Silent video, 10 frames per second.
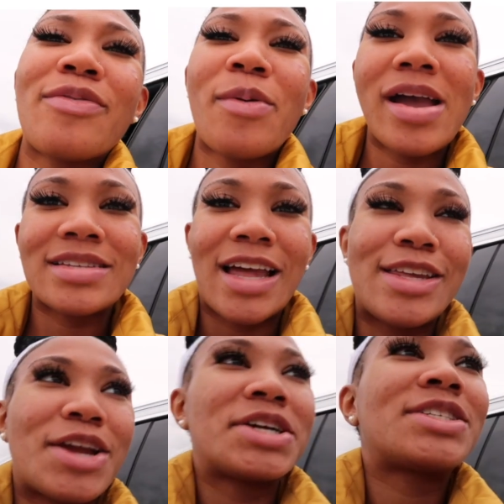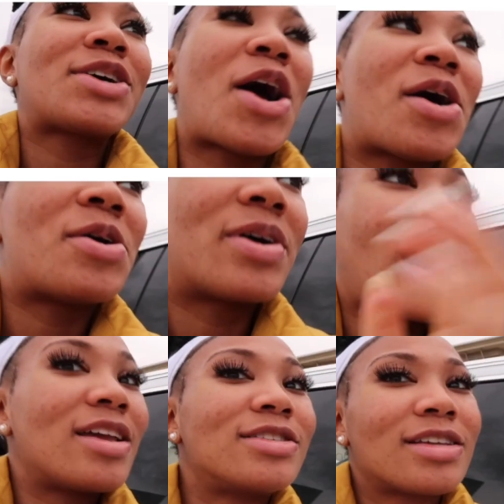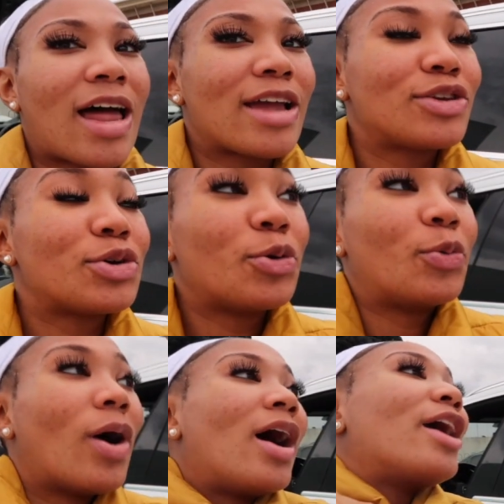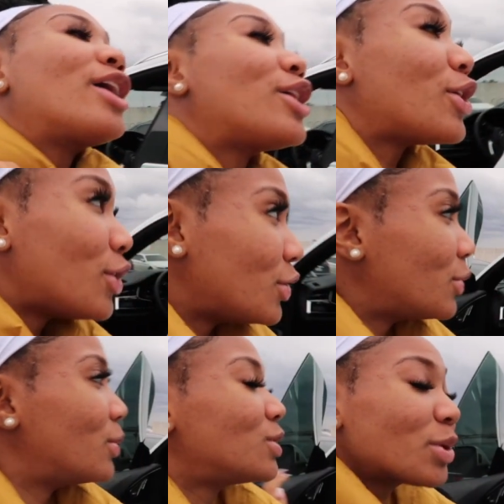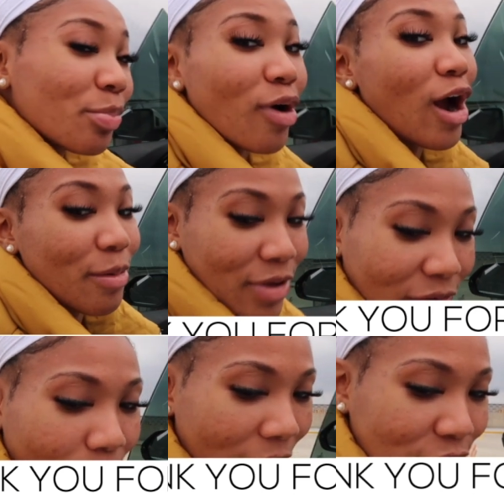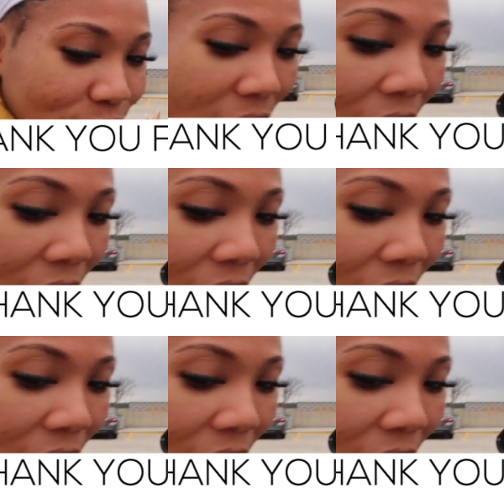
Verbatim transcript: giveaways like years ago, and I used to like do huge prom giveaways, you